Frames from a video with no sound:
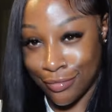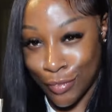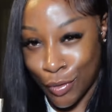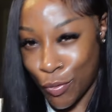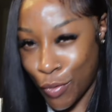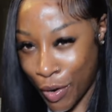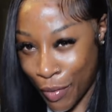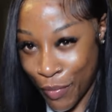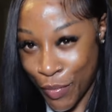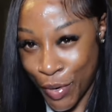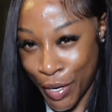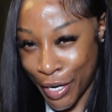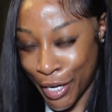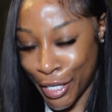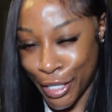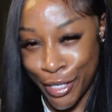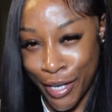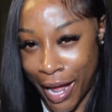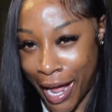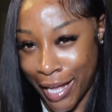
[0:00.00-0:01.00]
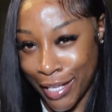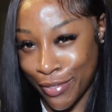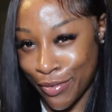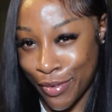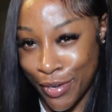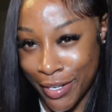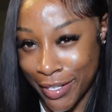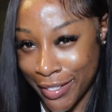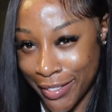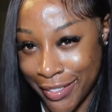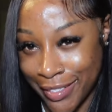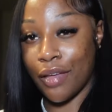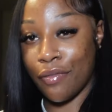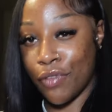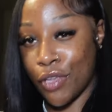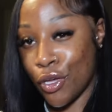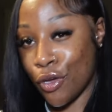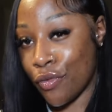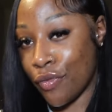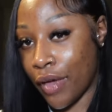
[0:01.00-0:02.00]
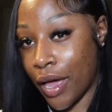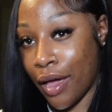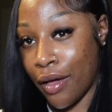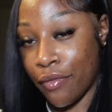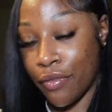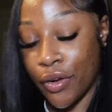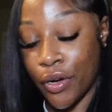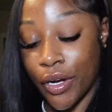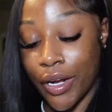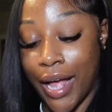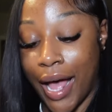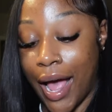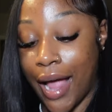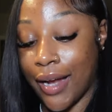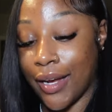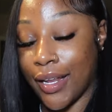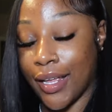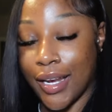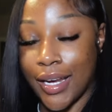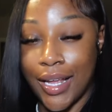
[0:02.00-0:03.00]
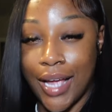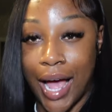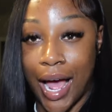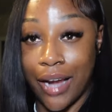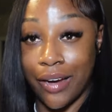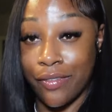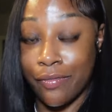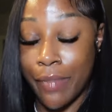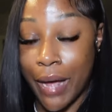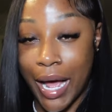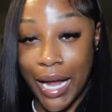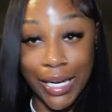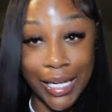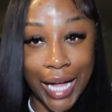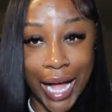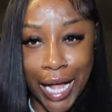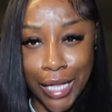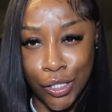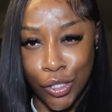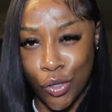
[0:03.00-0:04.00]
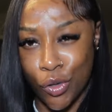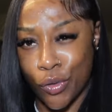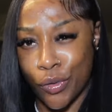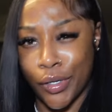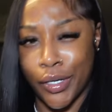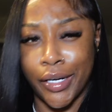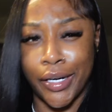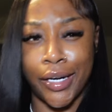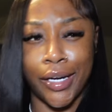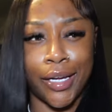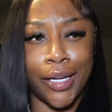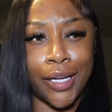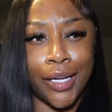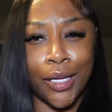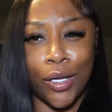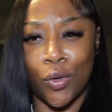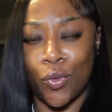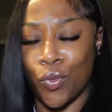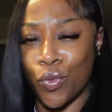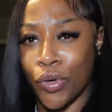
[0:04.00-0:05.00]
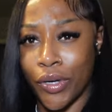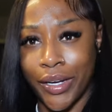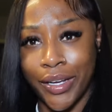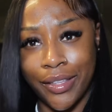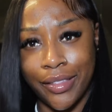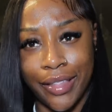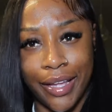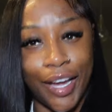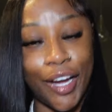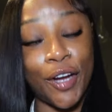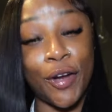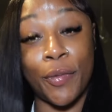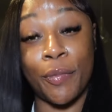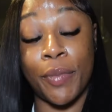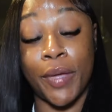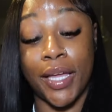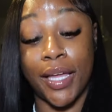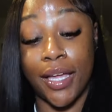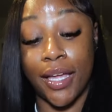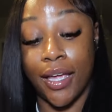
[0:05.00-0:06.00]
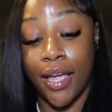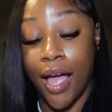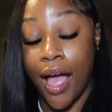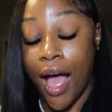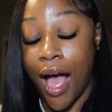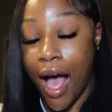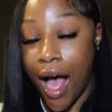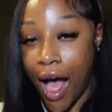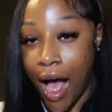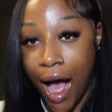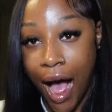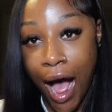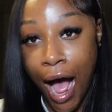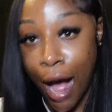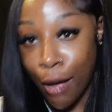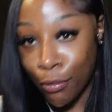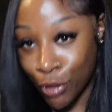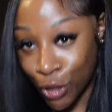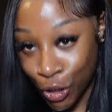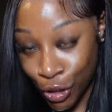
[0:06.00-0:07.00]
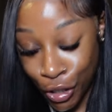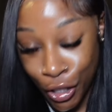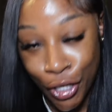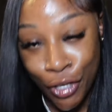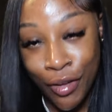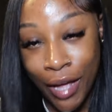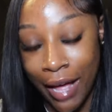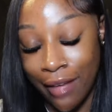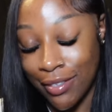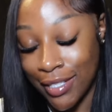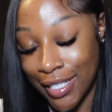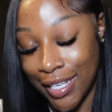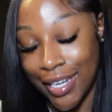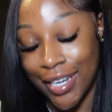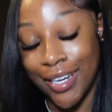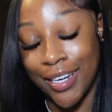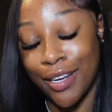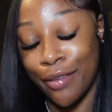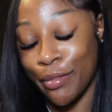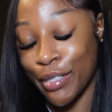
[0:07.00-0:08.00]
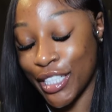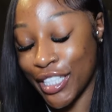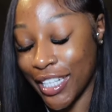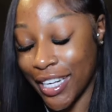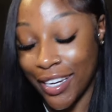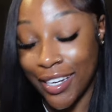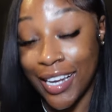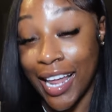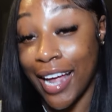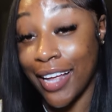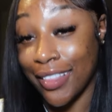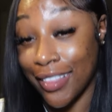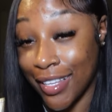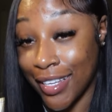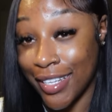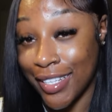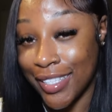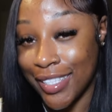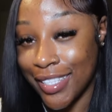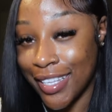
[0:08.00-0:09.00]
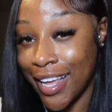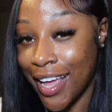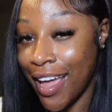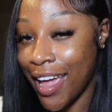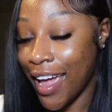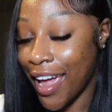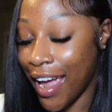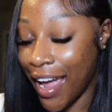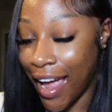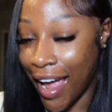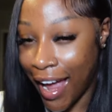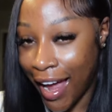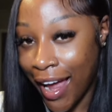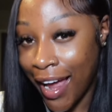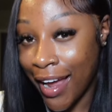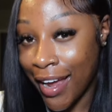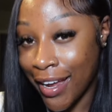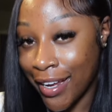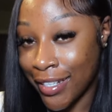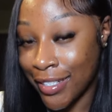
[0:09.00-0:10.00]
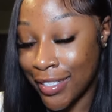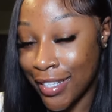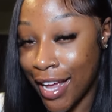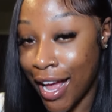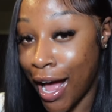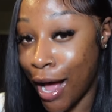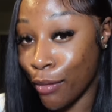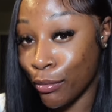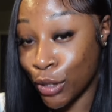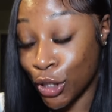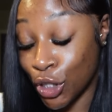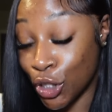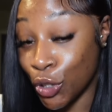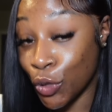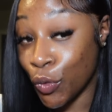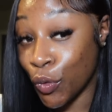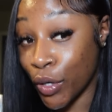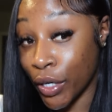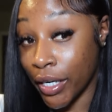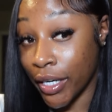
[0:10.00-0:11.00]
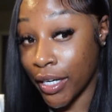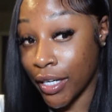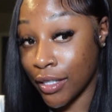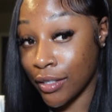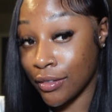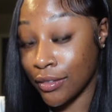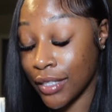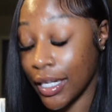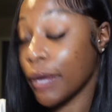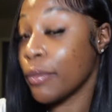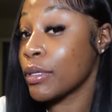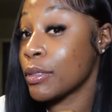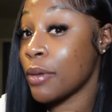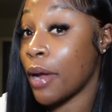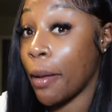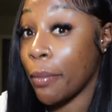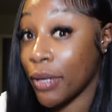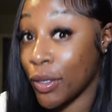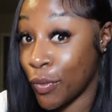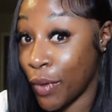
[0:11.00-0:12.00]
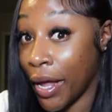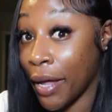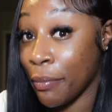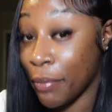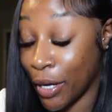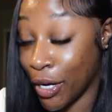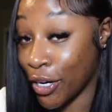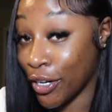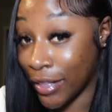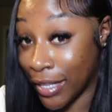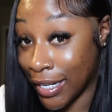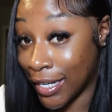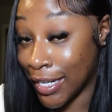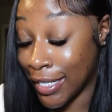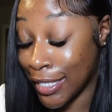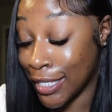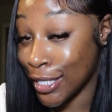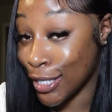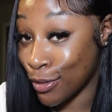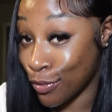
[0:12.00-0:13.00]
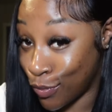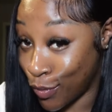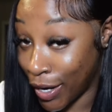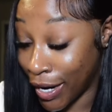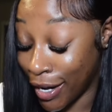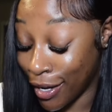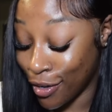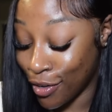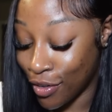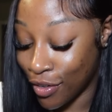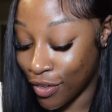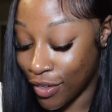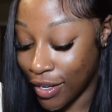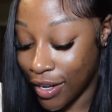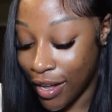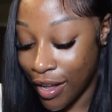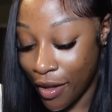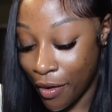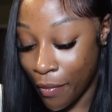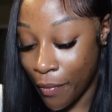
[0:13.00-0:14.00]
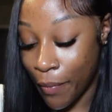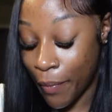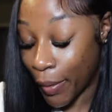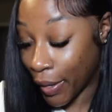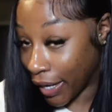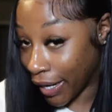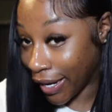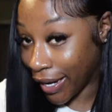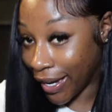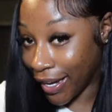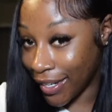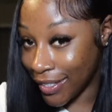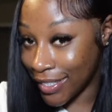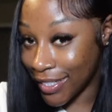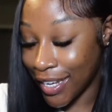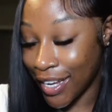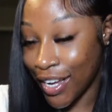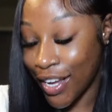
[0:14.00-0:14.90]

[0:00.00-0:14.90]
What more could you ask for? If you've ever gotten any kind of body contouring, wood therapy, I'm sure you have seen a machine like this, and I'm sure it was probably way bigger than this as well. But